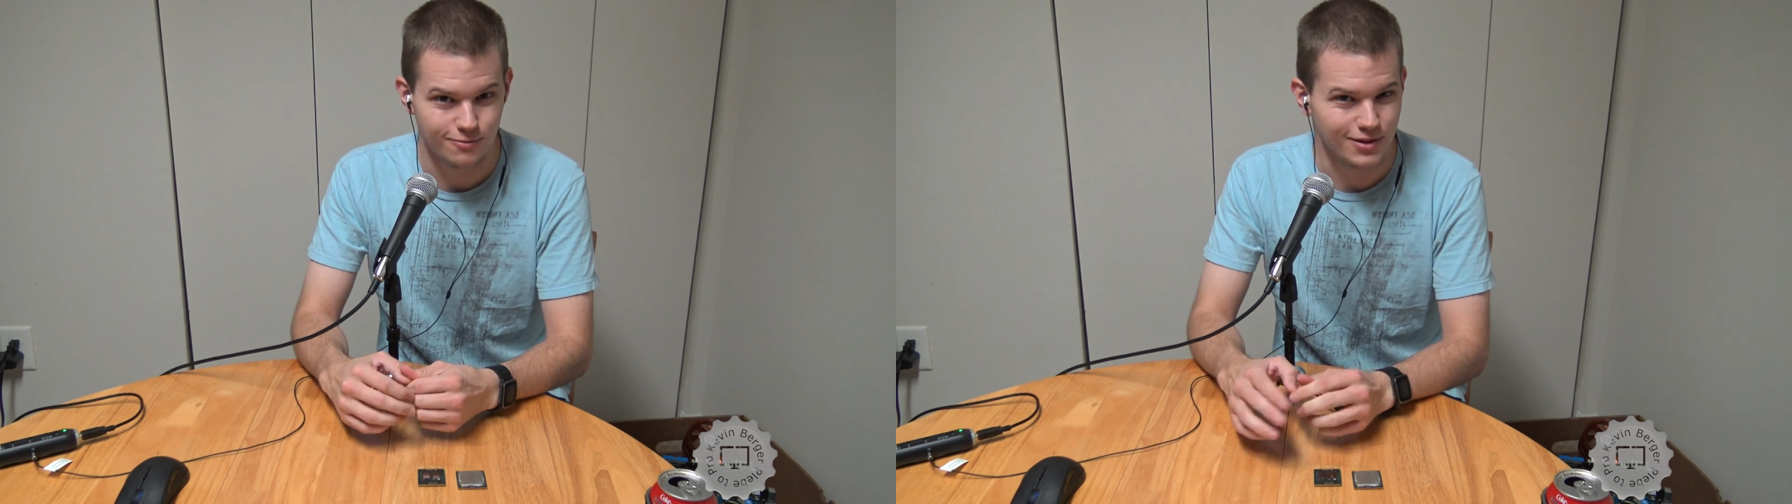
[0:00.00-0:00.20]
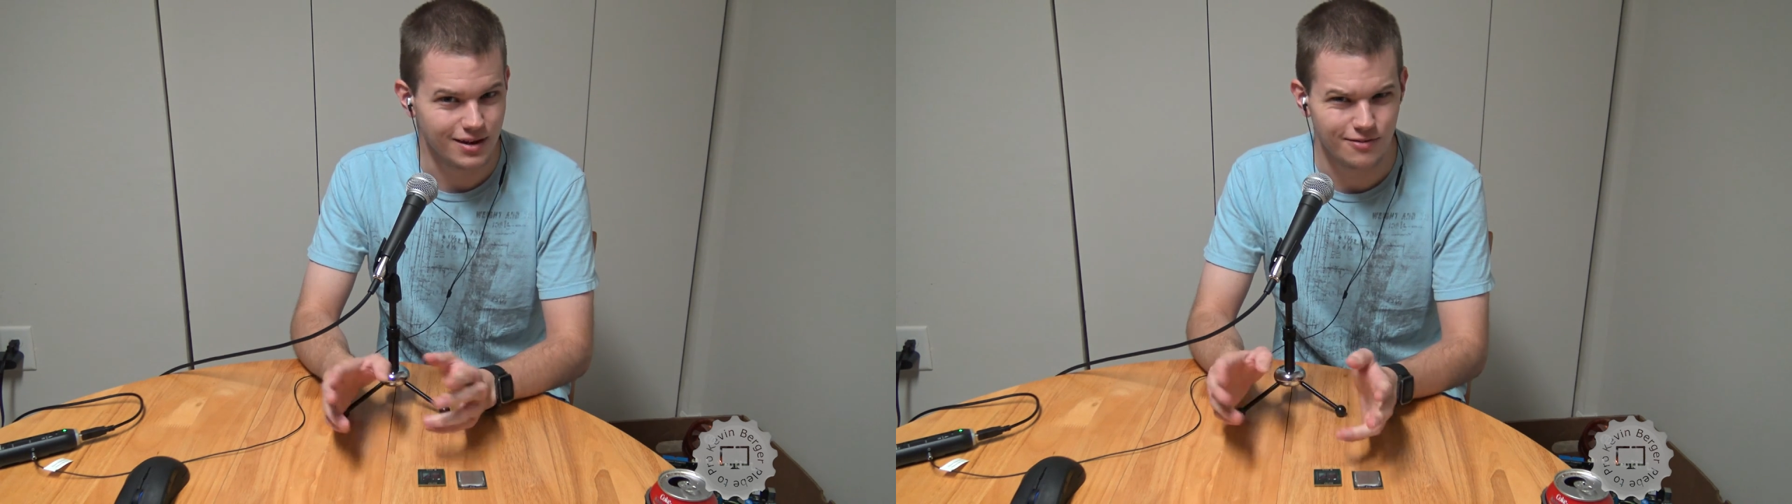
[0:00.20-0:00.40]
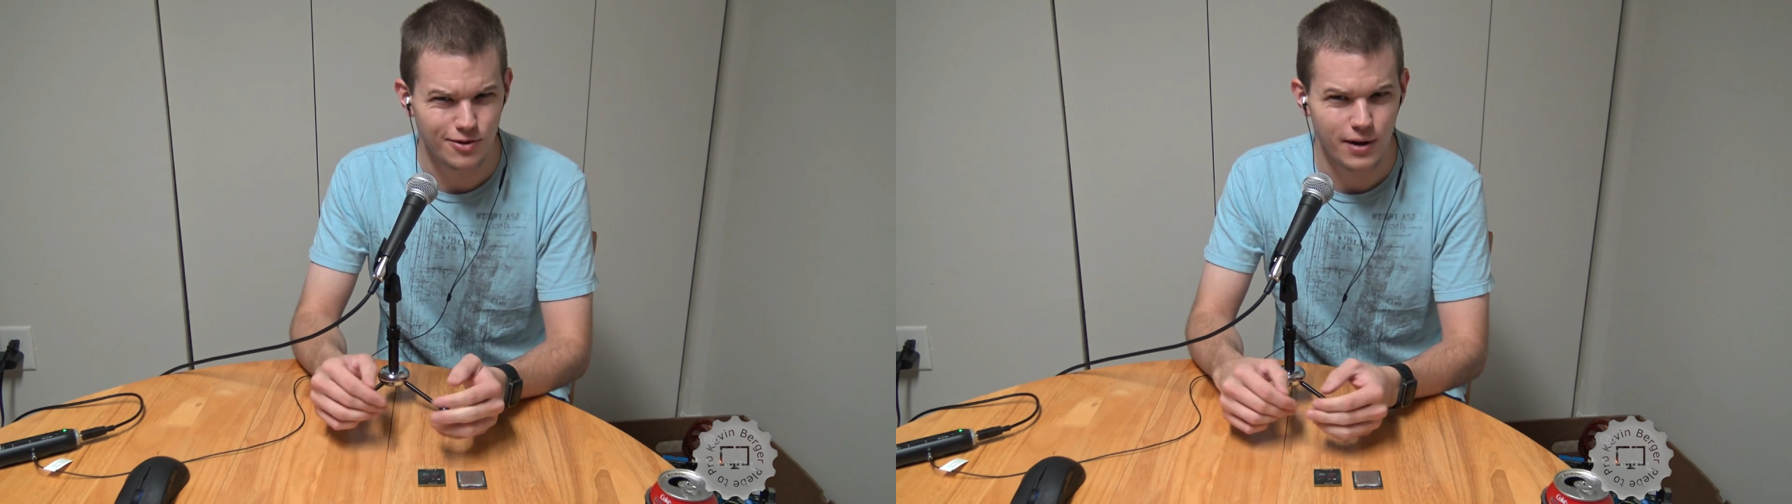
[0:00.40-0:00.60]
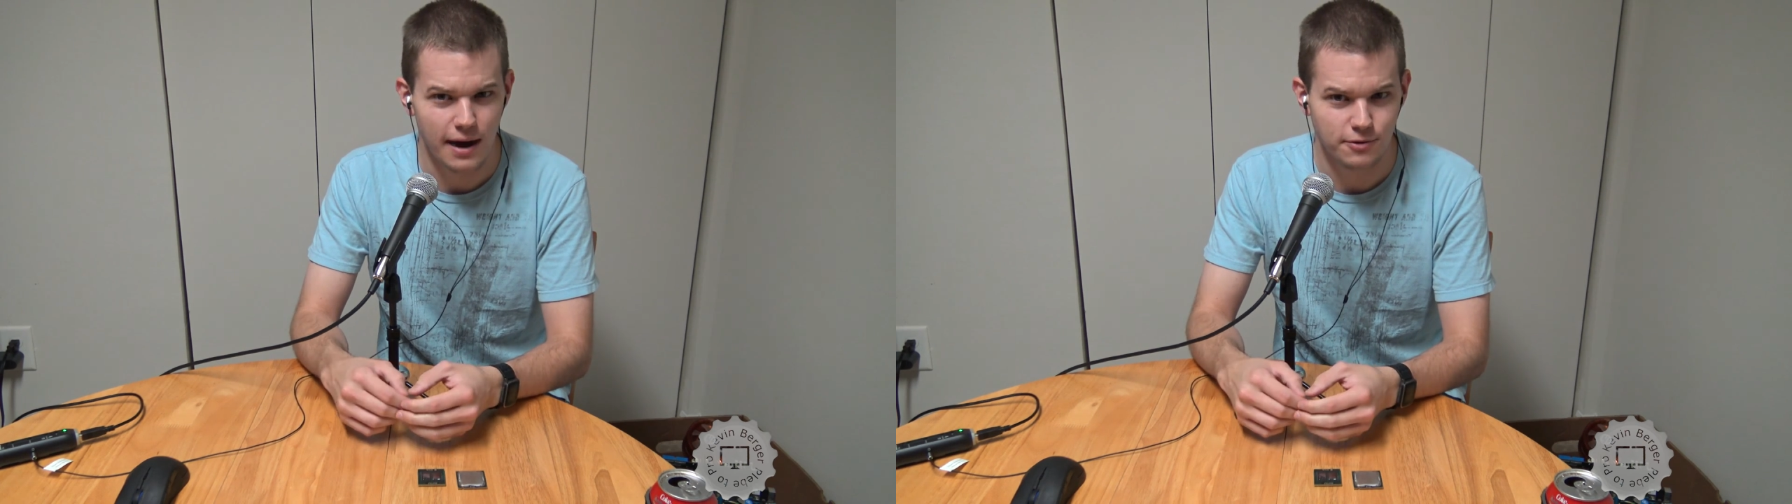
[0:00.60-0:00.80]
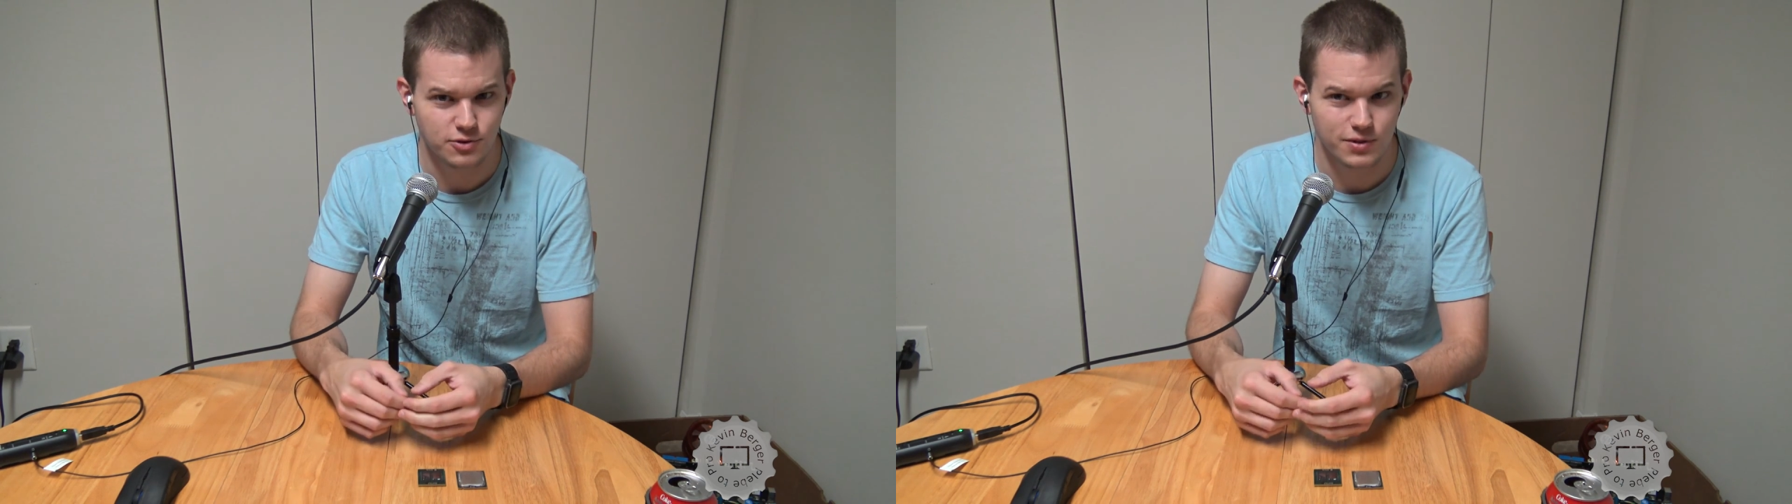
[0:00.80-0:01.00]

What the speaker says: within a few hours